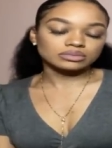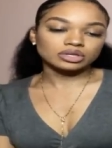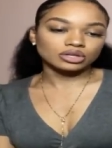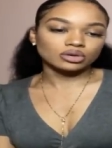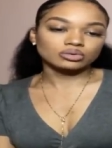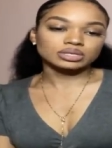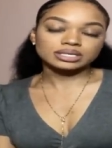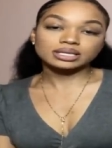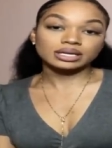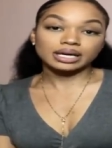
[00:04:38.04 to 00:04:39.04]
you know,
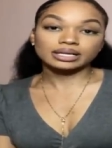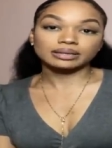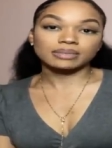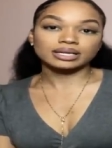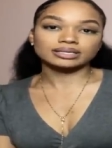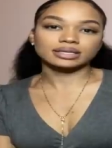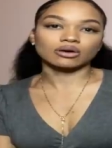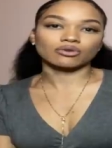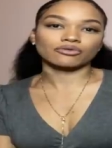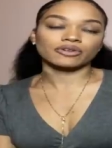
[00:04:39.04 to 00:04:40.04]
disconnecting
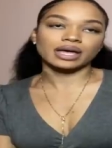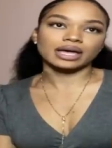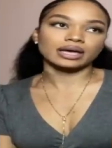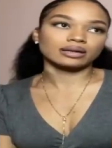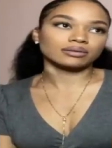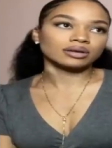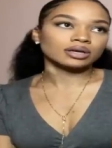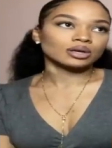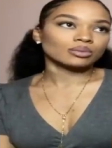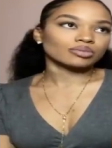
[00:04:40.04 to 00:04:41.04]
myself and
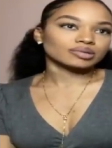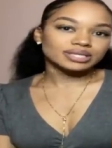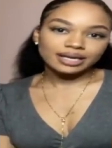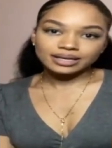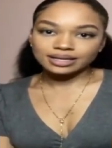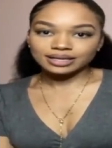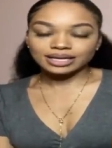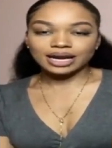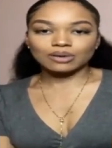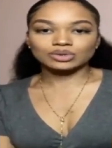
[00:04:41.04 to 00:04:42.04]
pretending
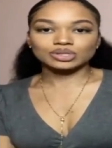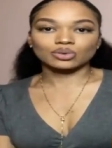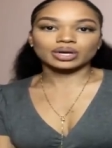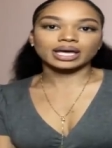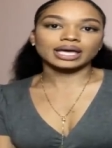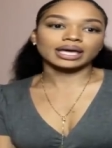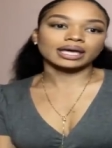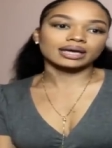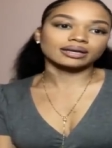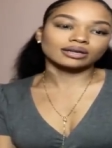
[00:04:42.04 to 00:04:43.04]
that I was
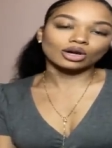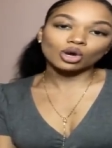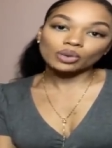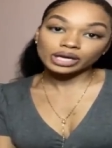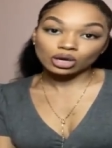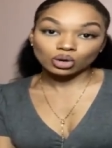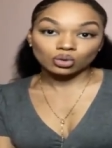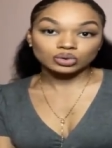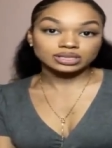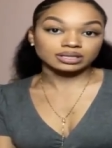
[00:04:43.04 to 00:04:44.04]
okay and going
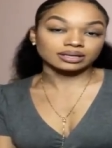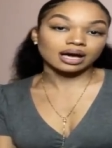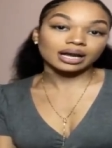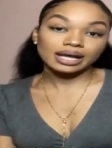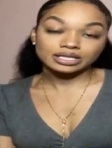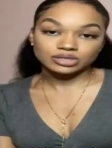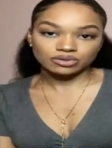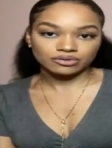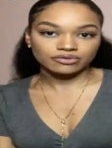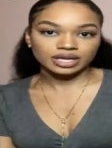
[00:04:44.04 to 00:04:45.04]
ghost and not
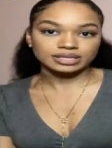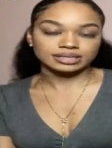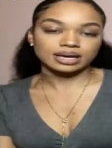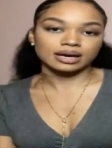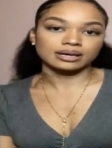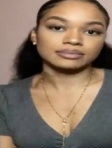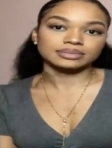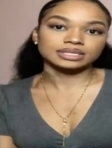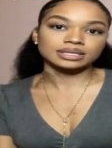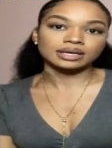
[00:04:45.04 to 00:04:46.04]
answering
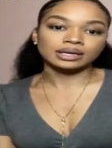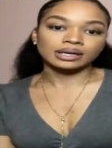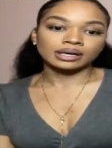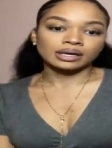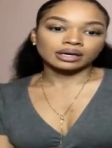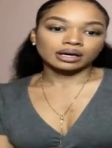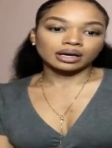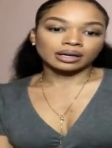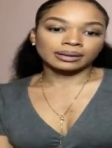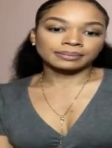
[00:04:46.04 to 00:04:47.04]
FaceTimes,
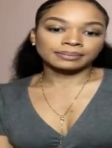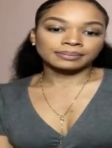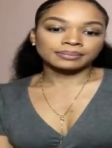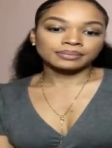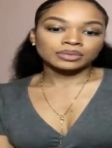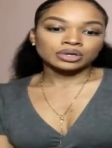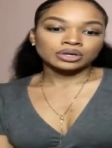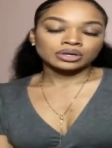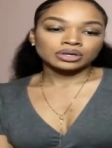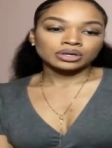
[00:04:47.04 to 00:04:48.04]

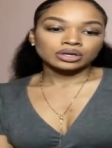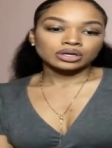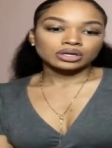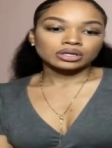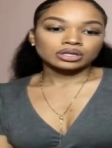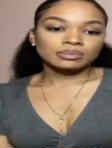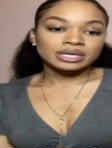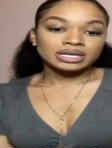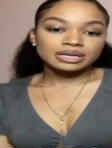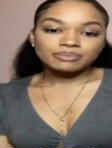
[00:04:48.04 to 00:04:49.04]
the
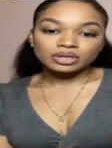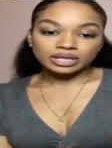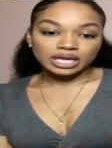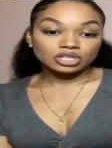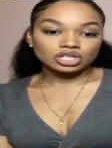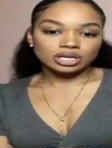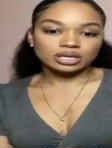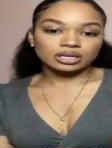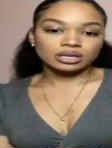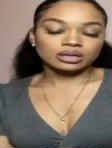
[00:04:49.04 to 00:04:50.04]

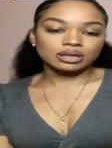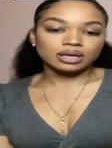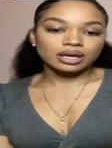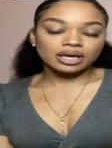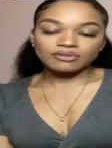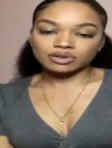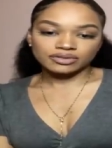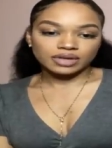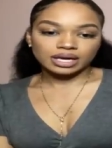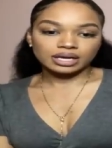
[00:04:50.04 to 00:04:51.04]
manipulation and
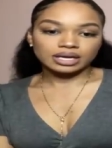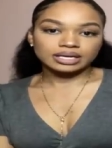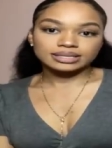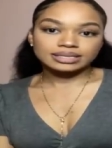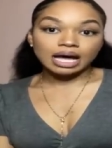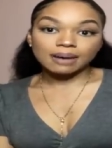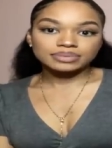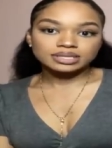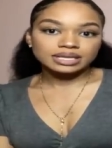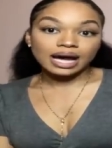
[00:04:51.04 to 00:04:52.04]
everything, it
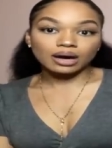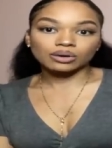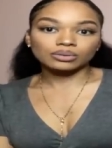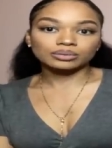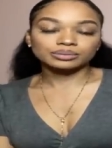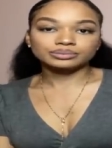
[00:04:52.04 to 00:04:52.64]
stops now.